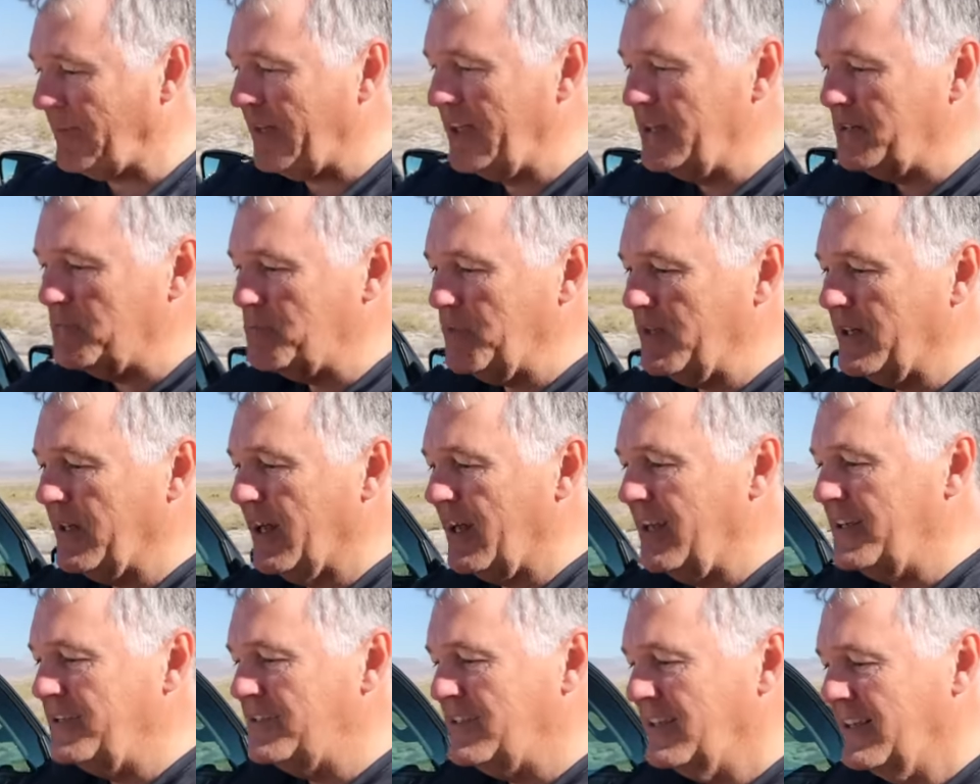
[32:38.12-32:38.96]
is
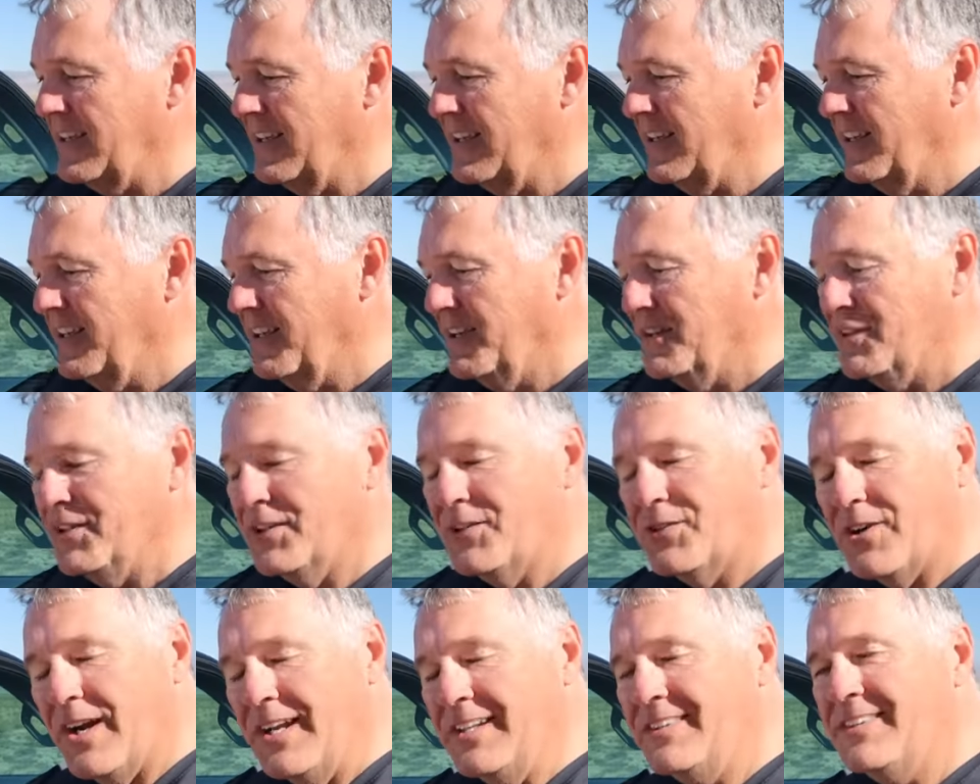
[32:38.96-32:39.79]
because the
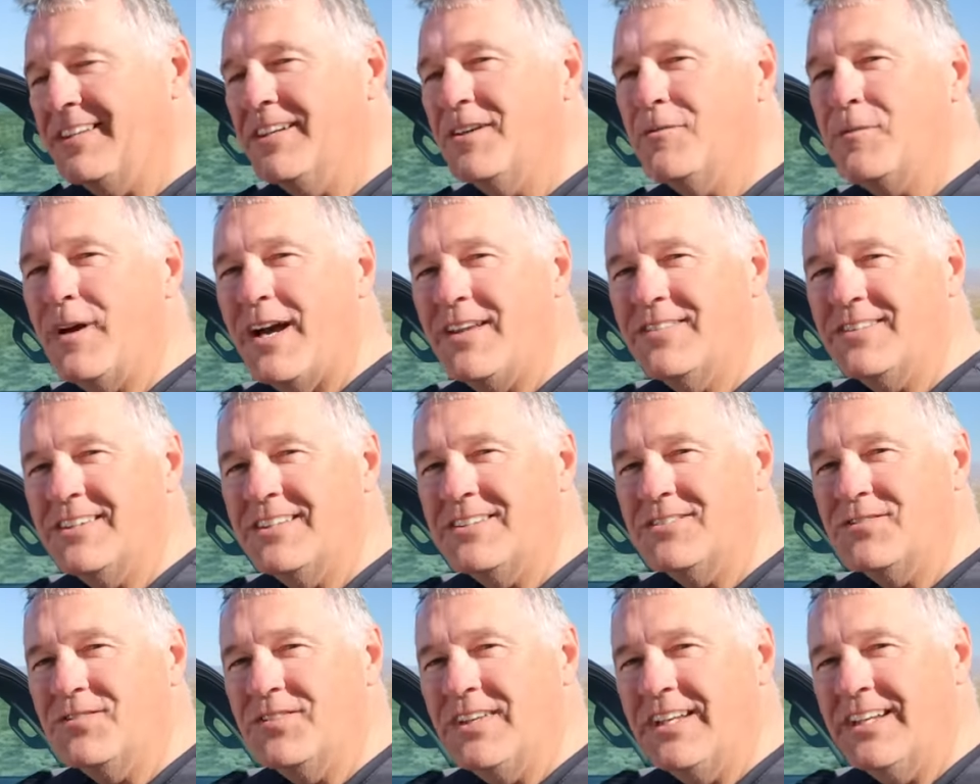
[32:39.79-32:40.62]
great thing about
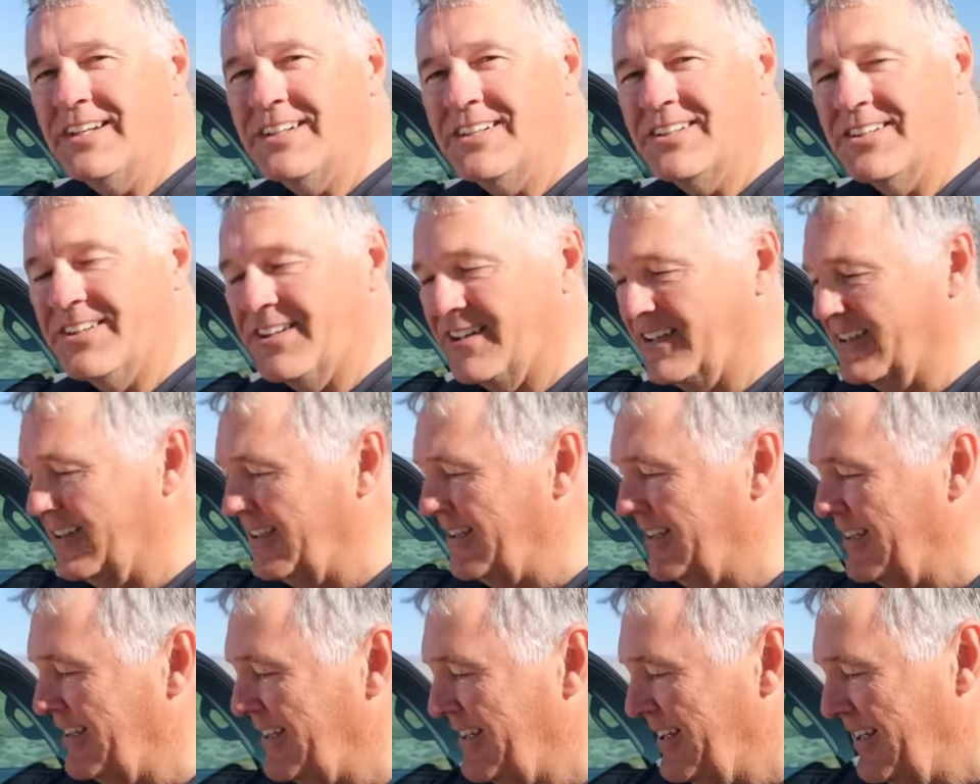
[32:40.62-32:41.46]
this vehicle
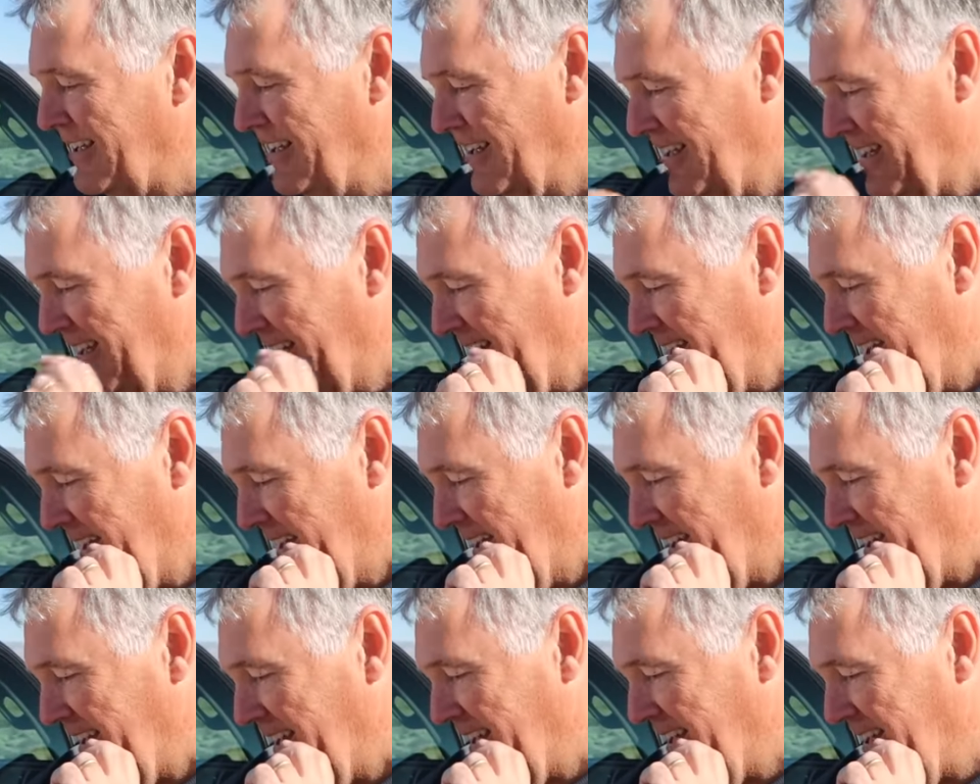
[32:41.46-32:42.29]

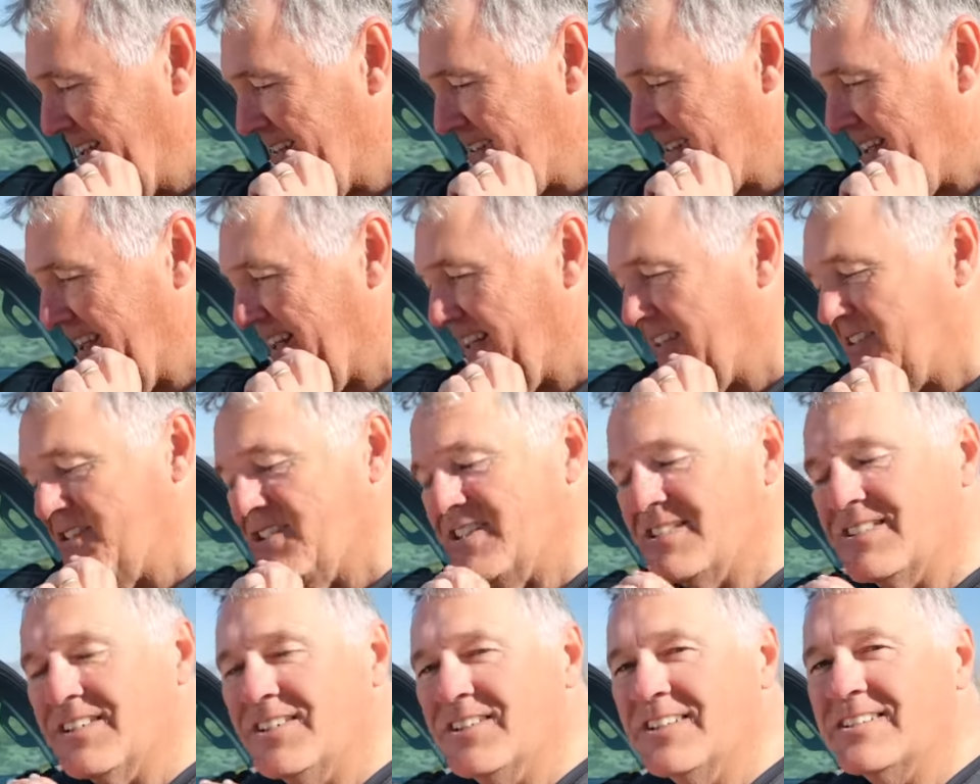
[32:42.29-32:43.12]
is that it
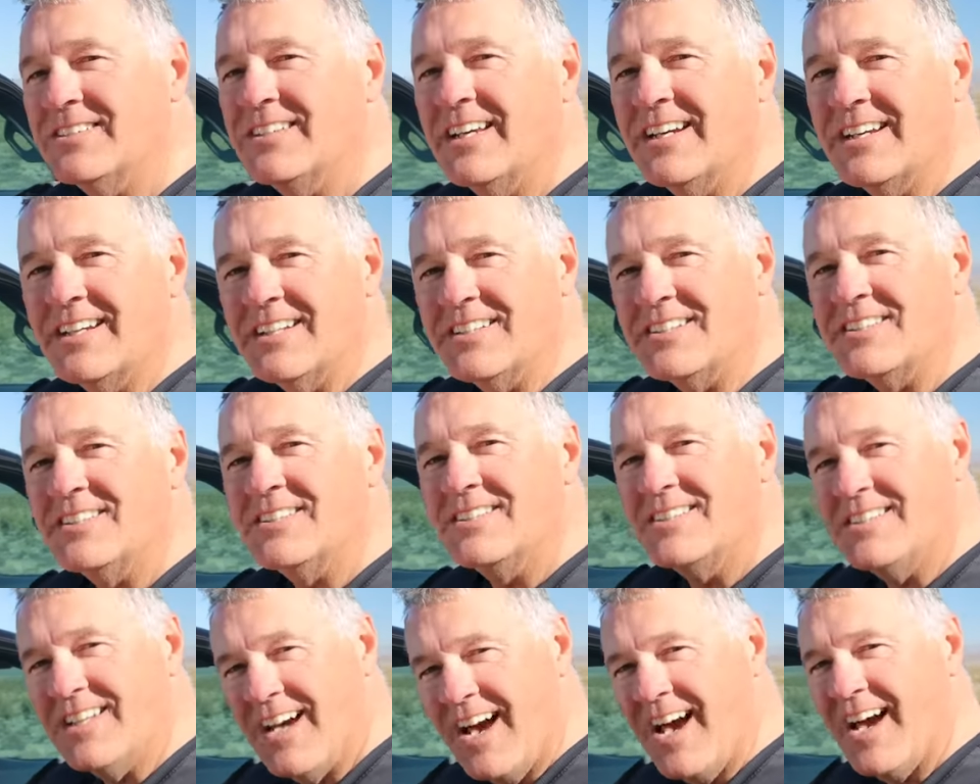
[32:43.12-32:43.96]
just looks like a
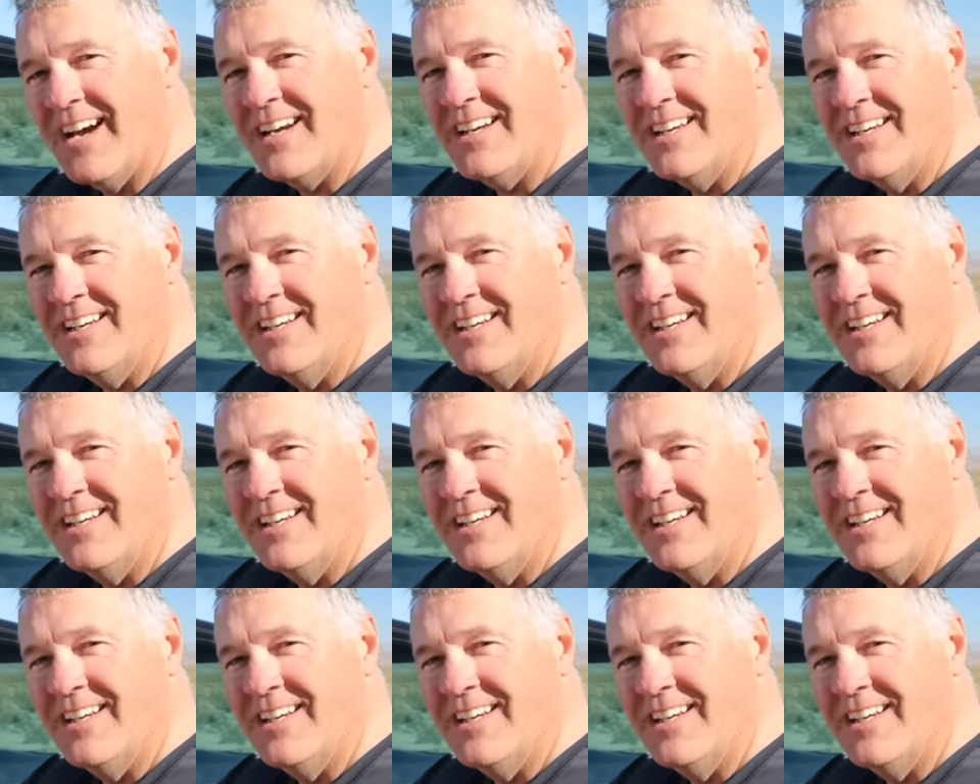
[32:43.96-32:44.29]
stock